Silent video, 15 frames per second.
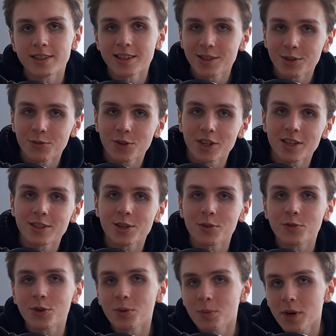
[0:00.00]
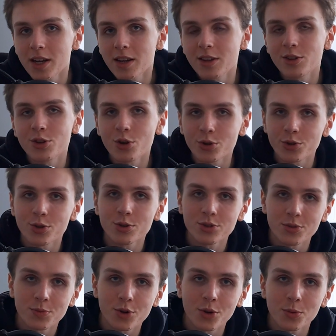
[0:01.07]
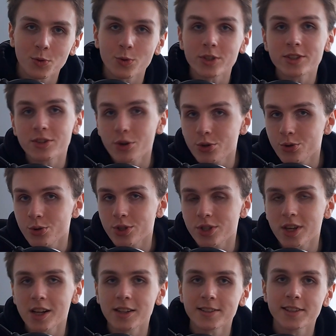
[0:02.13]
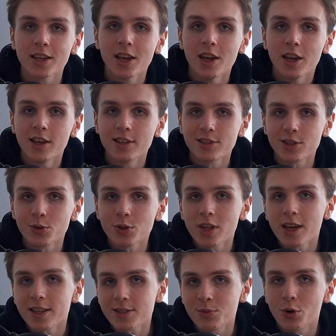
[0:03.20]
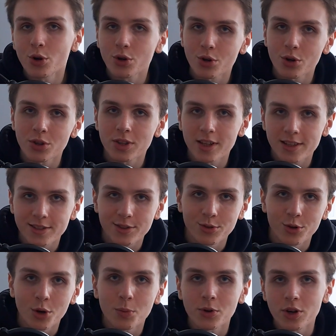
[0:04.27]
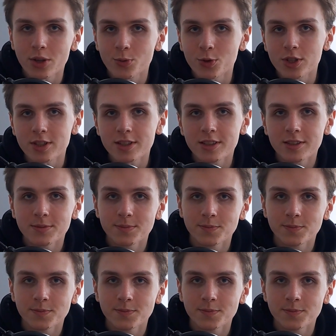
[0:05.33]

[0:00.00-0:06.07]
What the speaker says: Think of it as of combining your user prompt with search results, so it has more context to operate with.